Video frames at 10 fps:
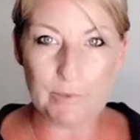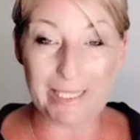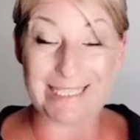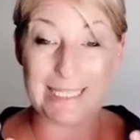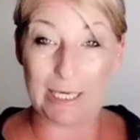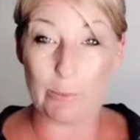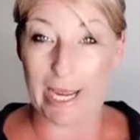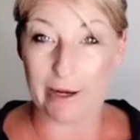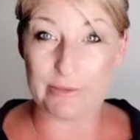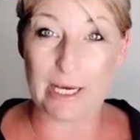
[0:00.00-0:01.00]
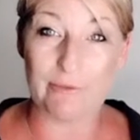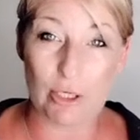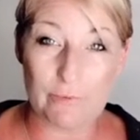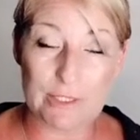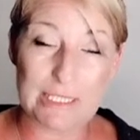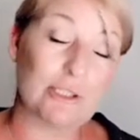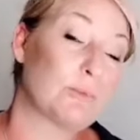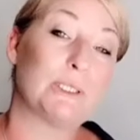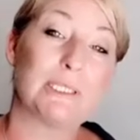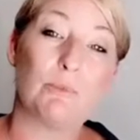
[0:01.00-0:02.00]
Let's say we have to have a conversation
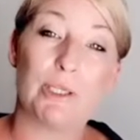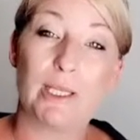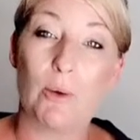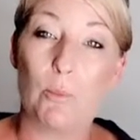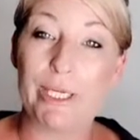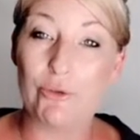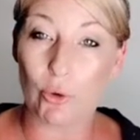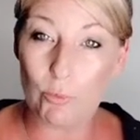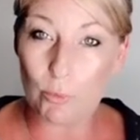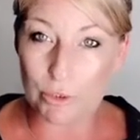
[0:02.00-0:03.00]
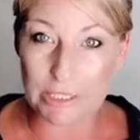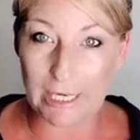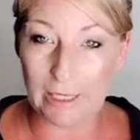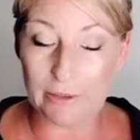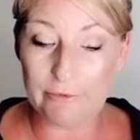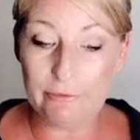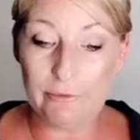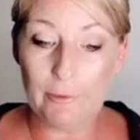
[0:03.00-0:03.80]
with someone that we don't want to have.